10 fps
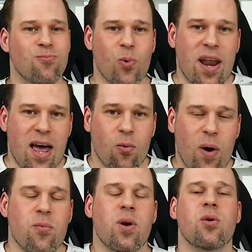
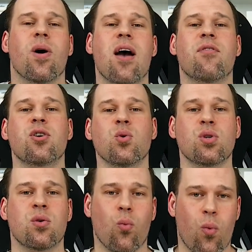when will you ever
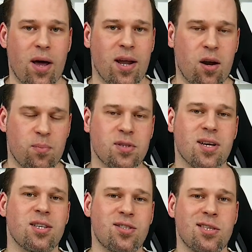use 100%
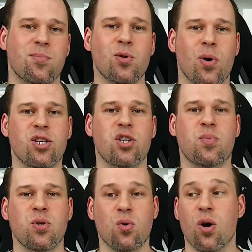CPU and
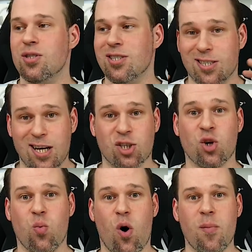GPU load in
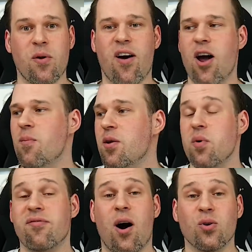such a warm
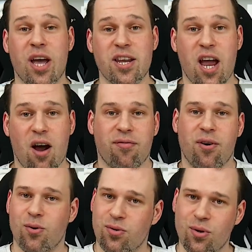environment without any
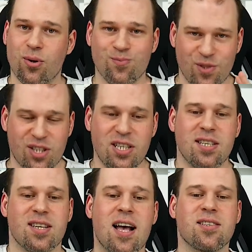airflow? So
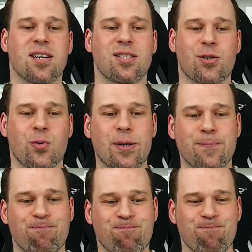see this as an
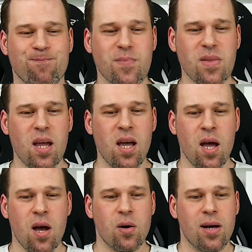extreme.
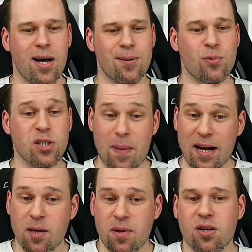
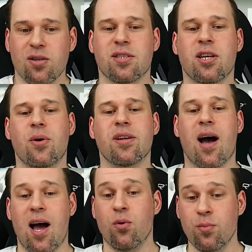Respectable considering
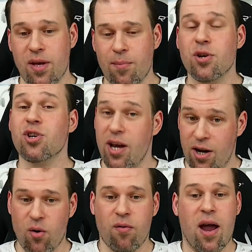the high room temperature
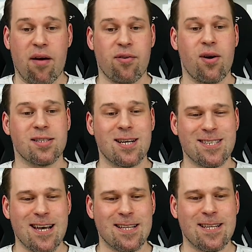and no airflow, as I
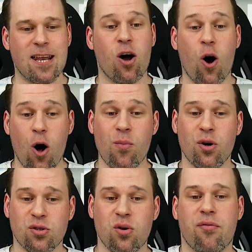said, then
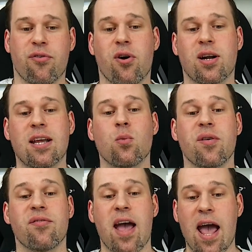almost no throttling
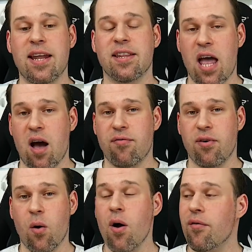with added
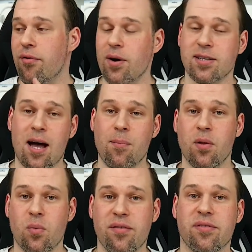airflow. For
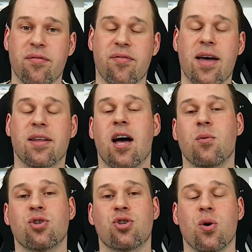example, with the fan that
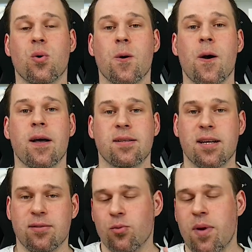I will show
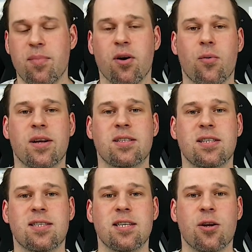that you maybe already
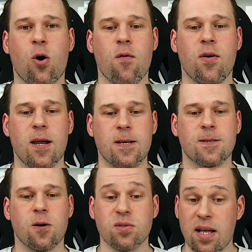did see on overlay.
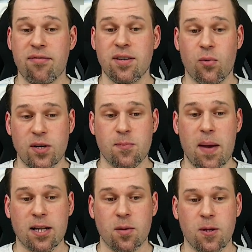So definitely
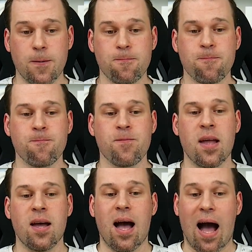respectable.
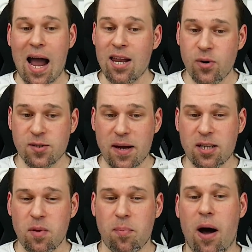Highly
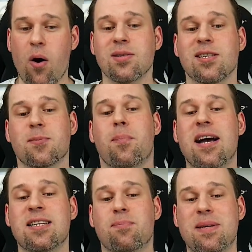respectable power
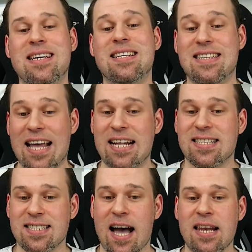despite being
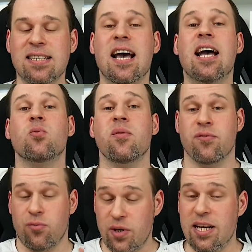dead silent and
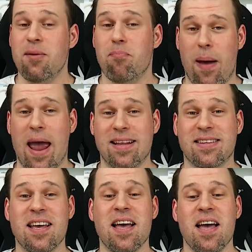with really
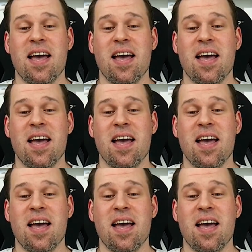bad